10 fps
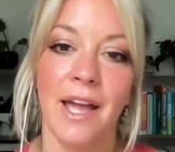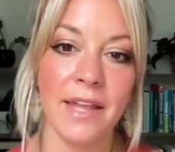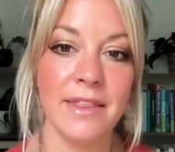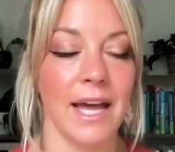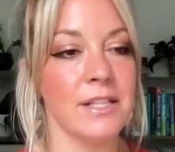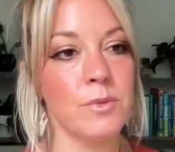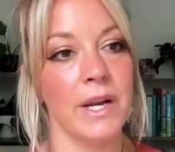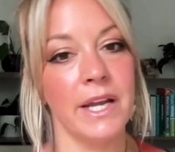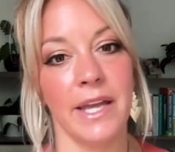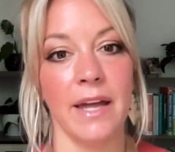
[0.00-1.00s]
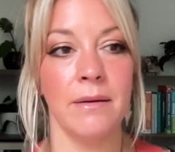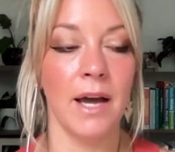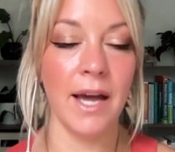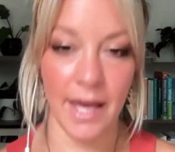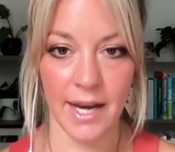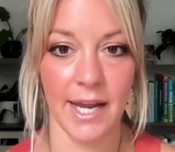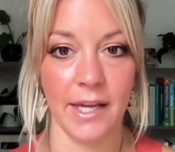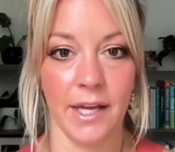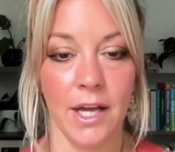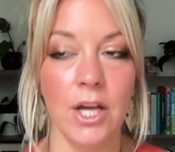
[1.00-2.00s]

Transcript: and that's when I get a headache.